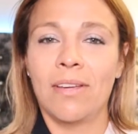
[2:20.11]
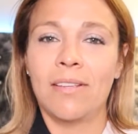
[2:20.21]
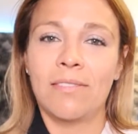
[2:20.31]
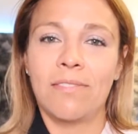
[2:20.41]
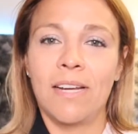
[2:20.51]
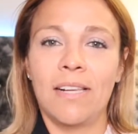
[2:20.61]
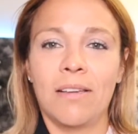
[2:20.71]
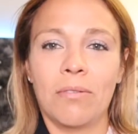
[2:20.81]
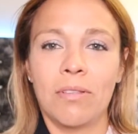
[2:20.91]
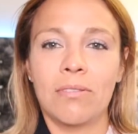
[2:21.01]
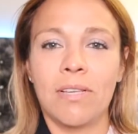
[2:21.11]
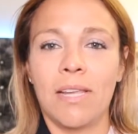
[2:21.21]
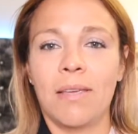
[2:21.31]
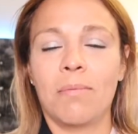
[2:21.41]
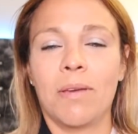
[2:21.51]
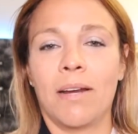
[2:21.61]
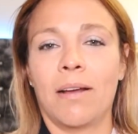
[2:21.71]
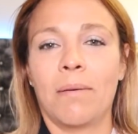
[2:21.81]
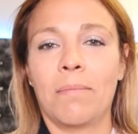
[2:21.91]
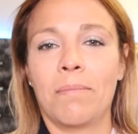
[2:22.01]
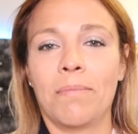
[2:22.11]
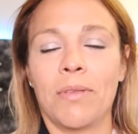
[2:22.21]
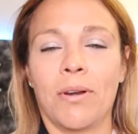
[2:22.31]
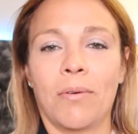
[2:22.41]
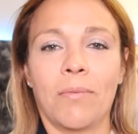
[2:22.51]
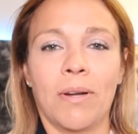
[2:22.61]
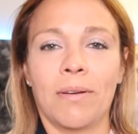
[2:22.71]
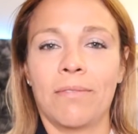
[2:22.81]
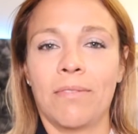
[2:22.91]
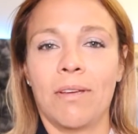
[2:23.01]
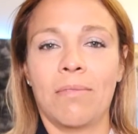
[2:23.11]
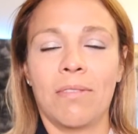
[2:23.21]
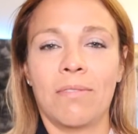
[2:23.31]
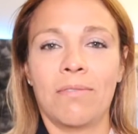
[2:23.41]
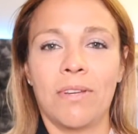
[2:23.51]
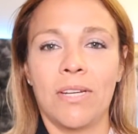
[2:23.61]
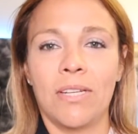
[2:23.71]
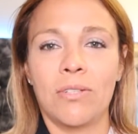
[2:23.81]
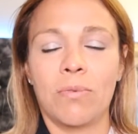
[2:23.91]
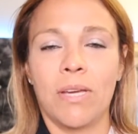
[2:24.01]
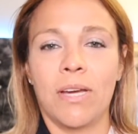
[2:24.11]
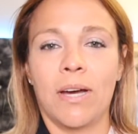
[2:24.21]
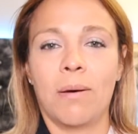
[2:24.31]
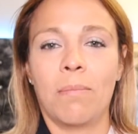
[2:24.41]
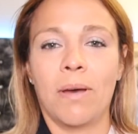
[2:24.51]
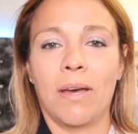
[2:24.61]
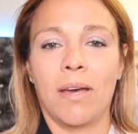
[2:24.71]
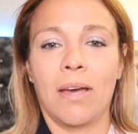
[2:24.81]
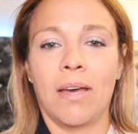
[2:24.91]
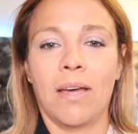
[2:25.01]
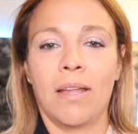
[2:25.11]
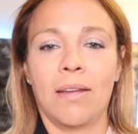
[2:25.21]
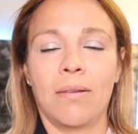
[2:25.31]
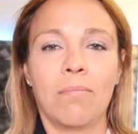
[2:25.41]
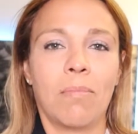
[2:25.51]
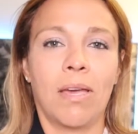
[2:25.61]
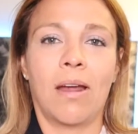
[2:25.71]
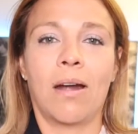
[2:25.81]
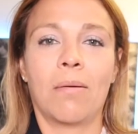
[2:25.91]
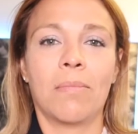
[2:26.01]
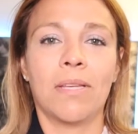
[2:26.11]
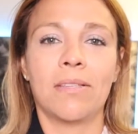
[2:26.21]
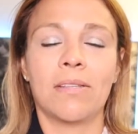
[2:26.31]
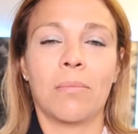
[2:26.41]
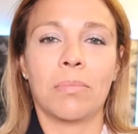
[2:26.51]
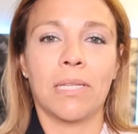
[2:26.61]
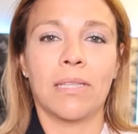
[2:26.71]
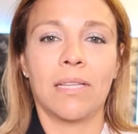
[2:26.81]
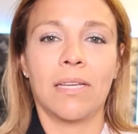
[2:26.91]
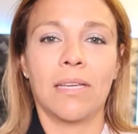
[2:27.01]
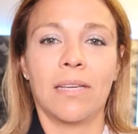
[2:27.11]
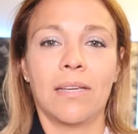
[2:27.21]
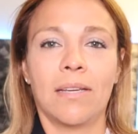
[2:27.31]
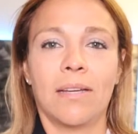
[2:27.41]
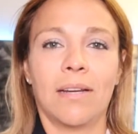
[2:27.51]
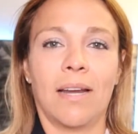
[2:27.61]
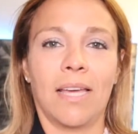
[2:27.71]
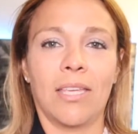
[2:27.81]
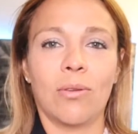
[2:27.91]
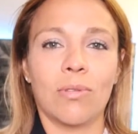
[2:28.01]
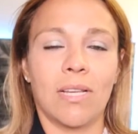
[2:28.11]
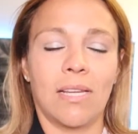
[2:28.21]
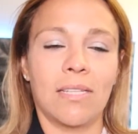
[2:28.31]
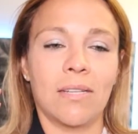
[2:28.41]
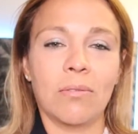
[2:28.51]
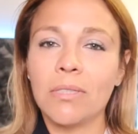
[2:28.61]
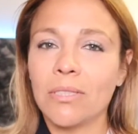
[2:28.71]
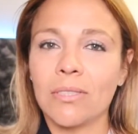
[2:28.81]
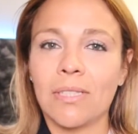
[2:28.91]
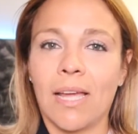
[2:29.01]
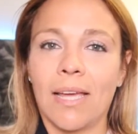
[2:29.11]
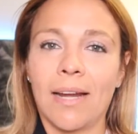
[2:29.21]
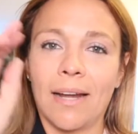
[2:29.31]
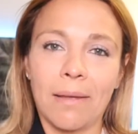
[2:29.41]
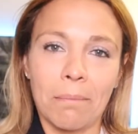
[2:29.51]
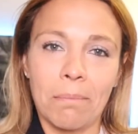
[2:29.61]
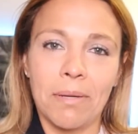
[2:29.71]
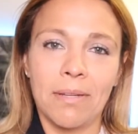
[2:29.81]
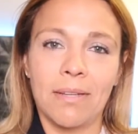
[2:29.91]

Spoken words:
So finally I went to sleep, get up, when everything finished, wake up, and my arm is completely like useless. It was just like limp.